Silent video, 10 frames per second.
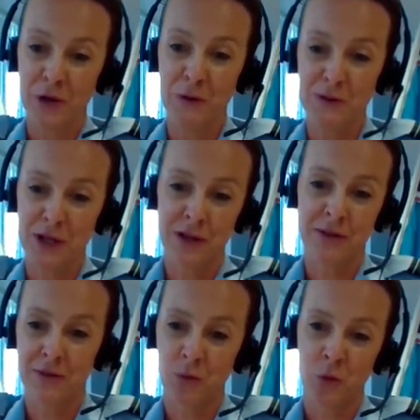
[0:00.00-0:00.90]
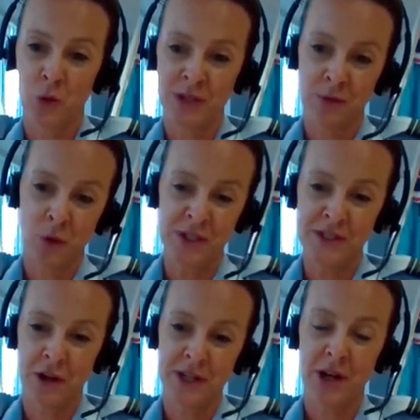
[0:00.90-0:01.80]
And also, one
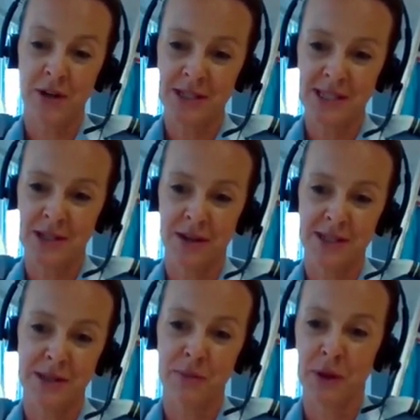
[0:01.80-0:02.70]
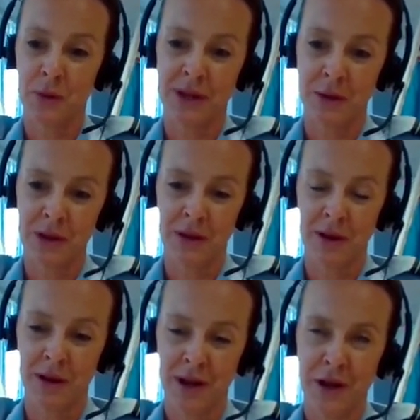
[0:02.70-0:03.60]
side can't decide something without the
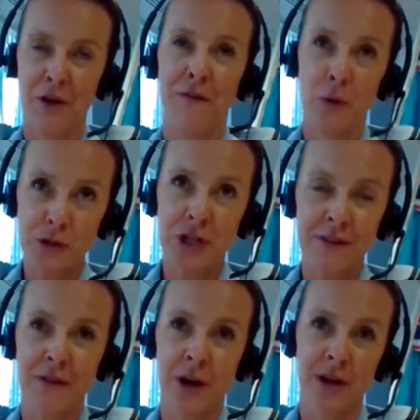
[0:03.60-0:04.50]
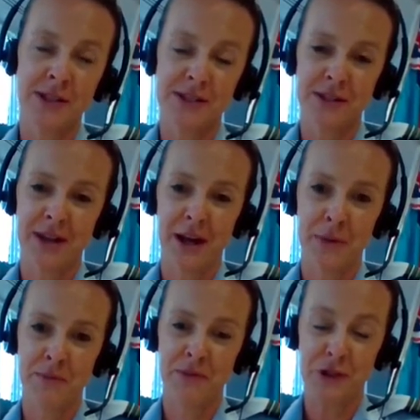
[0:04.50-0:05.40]
other. Fortunately for us,
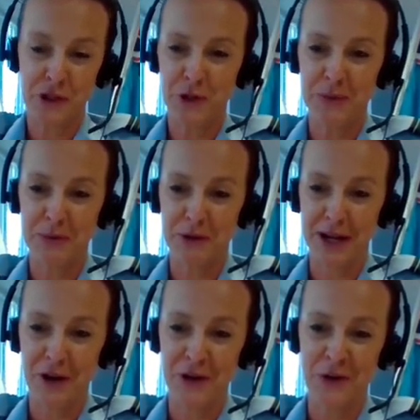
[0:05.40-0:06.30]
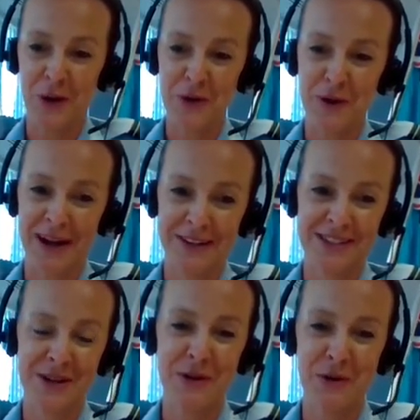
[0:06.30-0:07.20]
the two people get on quite well,
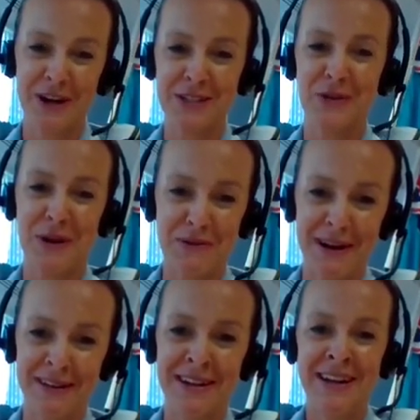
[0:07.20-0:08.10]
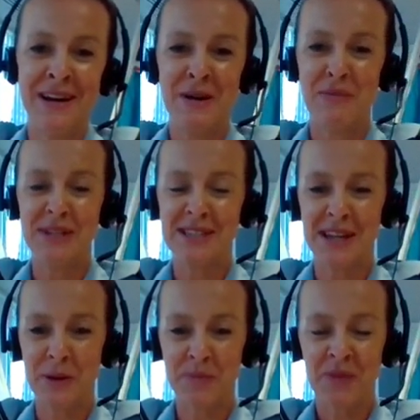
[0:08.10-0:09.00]
so it works quite well. But
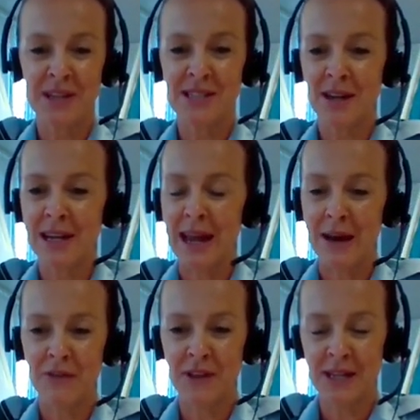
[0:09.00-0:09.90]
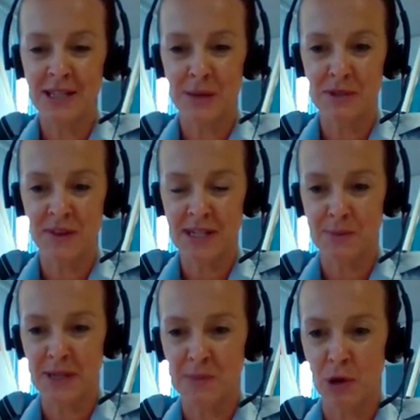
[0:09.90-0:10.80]
certainly everything in terms of
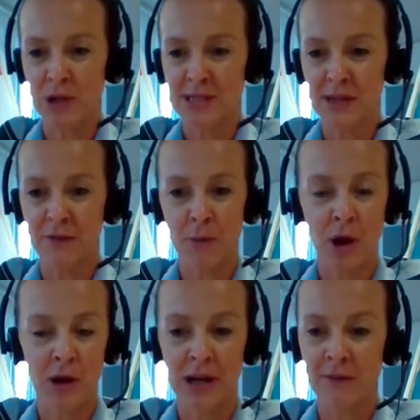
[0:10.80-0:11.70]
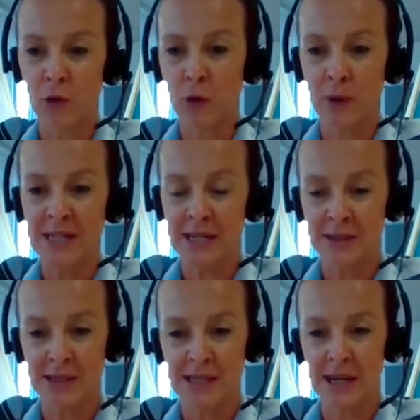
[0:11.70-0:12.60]
airspace policy, from high level all the way
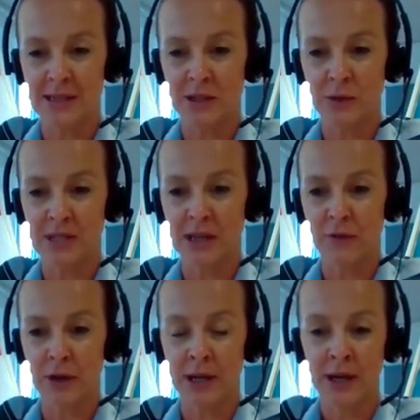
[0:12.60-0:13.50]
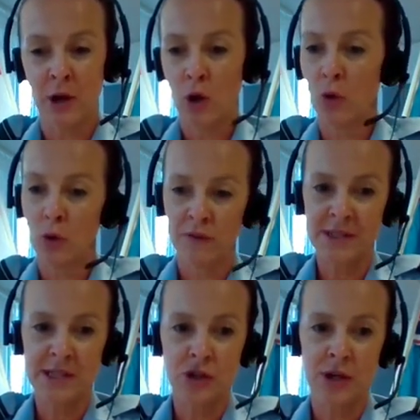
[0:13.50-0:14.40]
down to the tactical delivery, all of
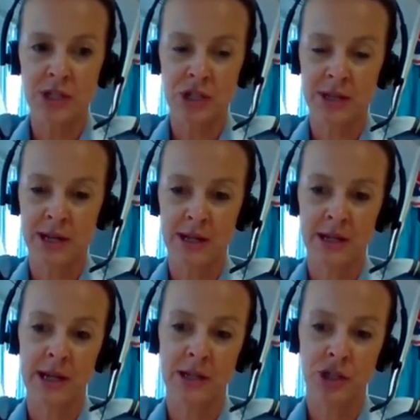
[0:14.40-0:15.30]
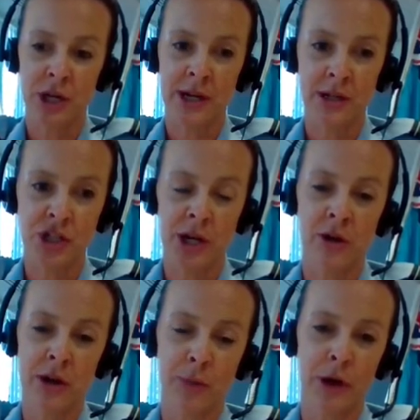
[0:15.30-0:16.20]
it's entrenched in that
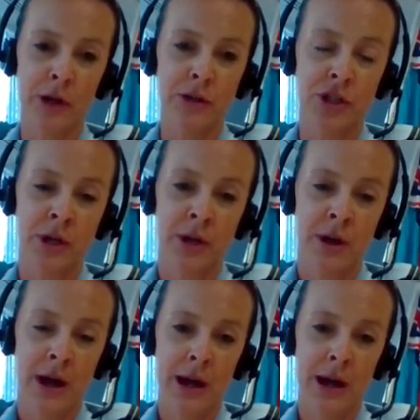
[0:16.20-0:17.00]
J&I approach.